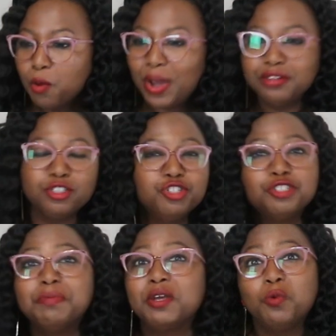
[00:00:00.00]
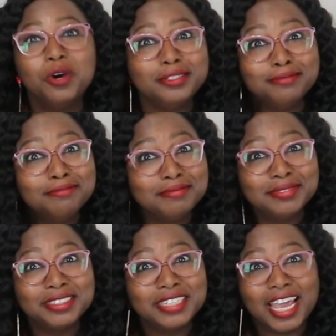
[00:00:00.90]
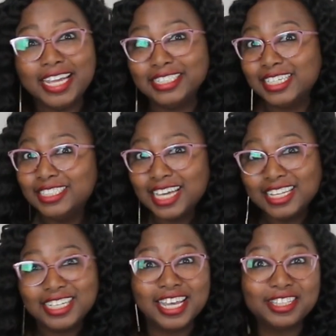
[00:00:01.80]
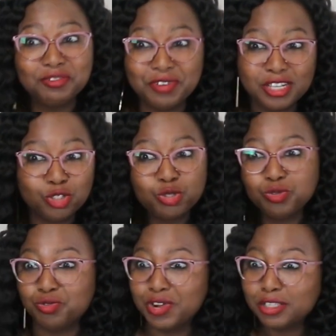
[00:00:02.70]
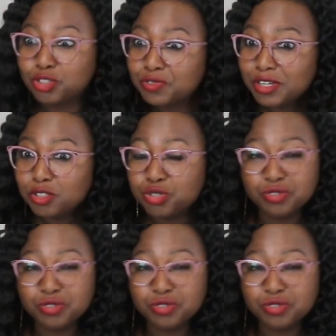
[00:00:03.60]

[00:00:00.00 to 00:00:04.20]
Why don't you just make one and then delegate the rest to a restaurant,